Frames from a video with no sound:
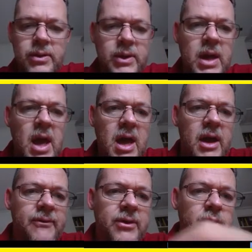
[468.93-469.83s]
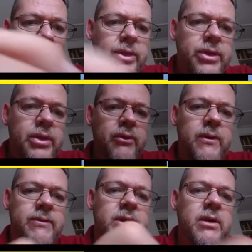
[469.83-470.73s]
the half of the width of the
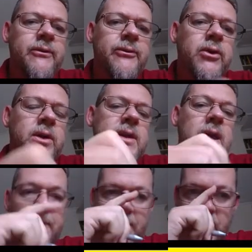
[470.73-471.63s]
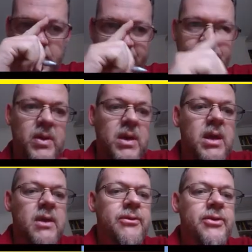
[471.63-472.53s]
roof. So for example,
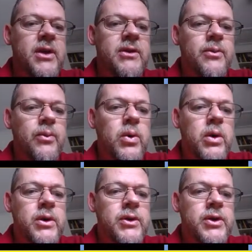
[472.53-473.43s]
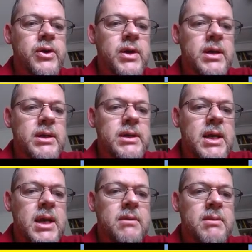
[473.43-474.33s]
if this was
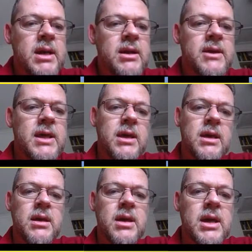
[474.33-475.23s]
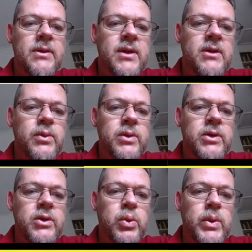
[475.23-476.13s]
10 meters here and this
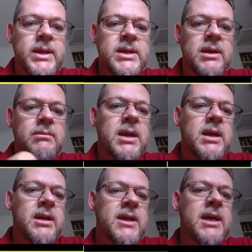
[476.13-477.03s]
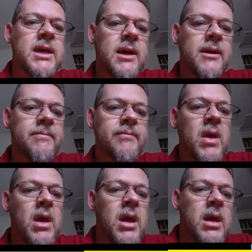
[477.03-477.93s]
was 20 meters here,
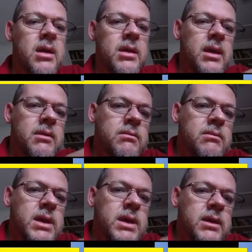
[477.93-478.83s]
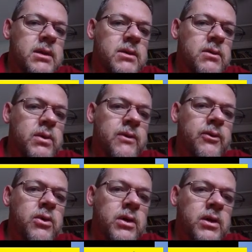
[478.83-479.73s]
that means
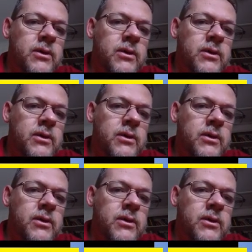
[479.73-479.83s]
we've got